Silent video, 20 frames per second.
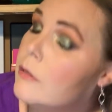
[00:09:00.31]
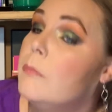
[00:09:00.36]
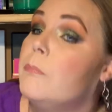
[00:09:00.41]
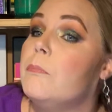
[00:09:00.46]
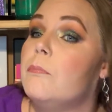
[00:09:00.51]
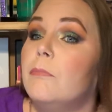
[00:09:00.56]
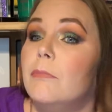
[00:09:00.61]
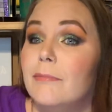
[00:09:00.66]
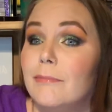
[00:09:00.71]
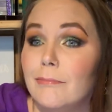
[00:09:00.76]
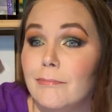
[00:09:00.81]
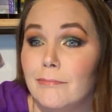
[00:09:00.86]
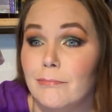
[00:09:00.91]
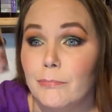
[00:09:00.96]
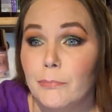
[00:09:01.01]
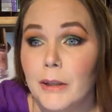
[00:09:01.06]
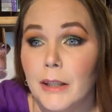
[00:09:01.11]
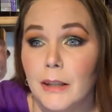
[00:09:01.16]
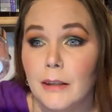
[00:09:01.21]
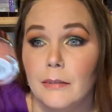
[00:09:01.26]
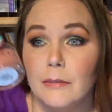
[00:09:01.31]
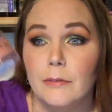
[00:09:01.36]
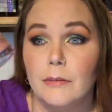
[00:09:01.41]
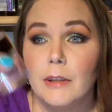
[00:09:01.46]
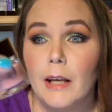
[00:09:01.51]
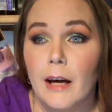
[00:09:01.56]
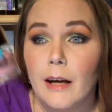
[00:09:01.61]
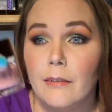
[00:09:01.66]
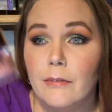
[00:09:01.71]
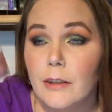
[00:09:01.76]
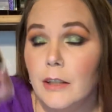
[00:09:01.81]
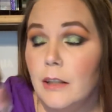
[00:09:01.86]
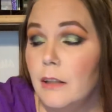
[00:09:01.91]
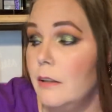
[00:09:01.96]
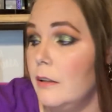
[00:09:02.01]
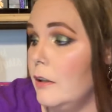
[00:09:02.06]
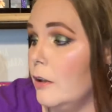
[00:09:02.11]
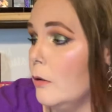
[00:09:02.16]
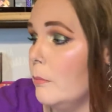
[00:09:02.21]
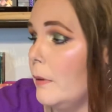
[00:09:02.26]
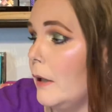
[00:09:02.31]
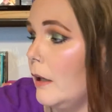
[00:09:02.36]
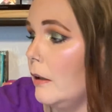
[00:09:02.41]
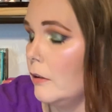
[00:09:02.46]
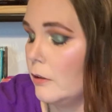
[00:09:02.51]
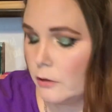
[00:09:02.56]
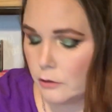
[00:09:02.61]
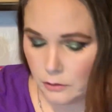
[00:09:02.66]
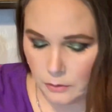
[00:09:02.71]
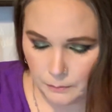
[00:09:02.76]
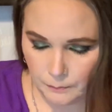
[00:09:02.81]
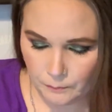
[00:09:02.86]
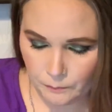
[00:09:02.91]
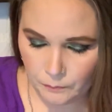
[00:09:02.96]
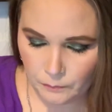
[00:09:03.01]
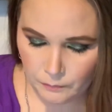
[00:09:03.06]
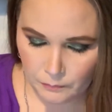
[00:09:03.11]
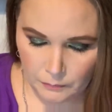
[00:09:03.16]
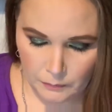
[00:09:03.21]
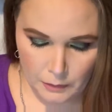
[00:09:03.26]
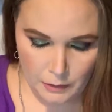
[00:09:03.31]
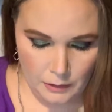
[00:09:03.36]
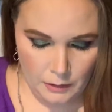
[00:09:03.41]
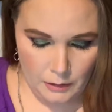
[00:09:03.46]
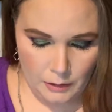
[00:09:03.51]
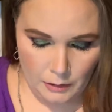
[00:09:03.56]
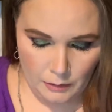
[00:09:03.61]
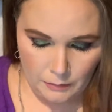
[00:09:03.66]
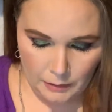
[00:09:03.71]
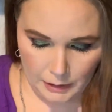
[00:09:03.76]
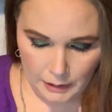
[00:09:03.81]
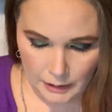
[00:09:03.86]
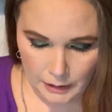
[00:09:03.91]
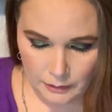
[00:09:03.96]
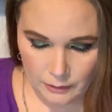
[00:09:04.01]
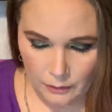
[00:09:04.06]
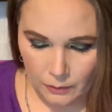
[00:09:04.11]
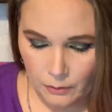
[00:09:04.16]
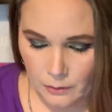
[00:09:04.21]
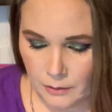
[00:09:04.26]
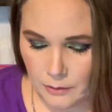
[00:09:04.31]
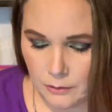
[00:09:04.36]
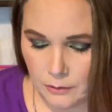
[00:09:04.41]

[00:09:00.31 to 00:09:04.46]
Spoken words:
a big, heavy nail polish. All right, and on